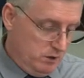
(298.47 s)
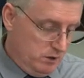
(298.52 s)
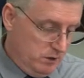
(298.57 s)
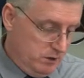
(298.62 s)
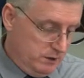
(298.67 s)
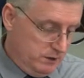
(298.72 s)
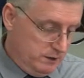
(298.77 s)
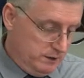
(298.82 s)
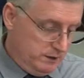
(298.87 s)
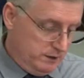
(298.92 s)

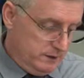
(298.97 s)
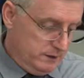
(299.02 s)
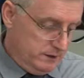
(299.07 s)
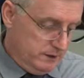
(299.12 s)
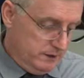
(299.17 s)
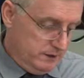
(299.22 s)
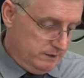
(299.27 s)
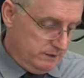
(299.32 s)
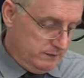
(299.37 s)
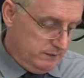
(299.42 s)
on
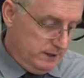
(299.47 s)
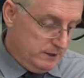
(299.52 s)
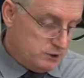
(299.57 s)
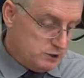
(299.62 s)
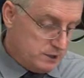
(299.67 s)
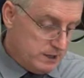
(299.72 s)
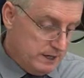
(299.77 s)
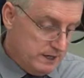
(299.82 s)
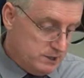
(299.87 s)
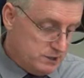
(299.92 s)

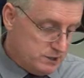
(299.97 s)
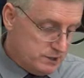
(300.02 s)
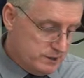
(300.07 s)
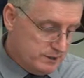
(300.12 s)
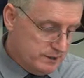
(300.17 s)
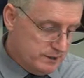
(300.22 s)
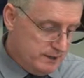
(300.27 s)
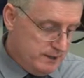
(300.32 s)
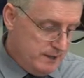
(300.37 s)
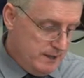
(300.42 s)
education.